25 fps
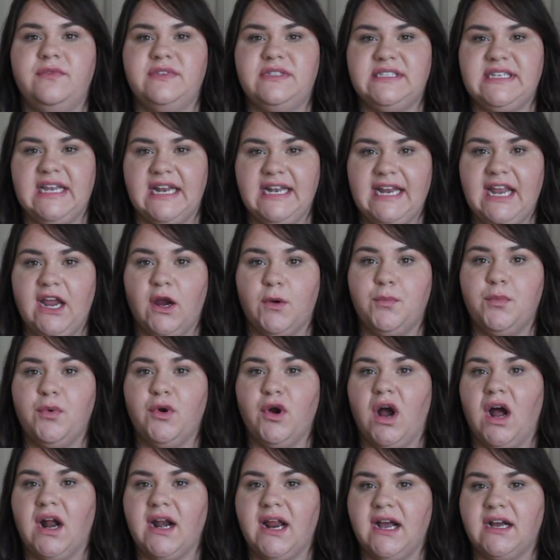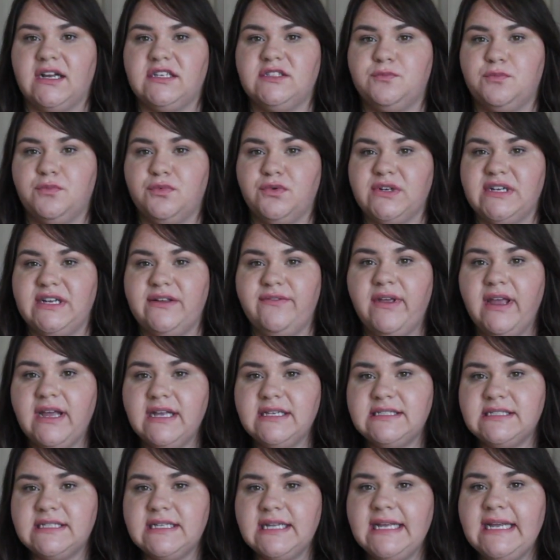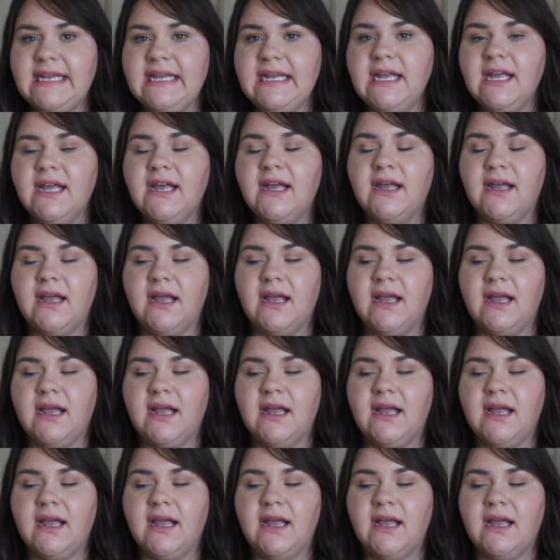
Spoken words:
skincare products previously,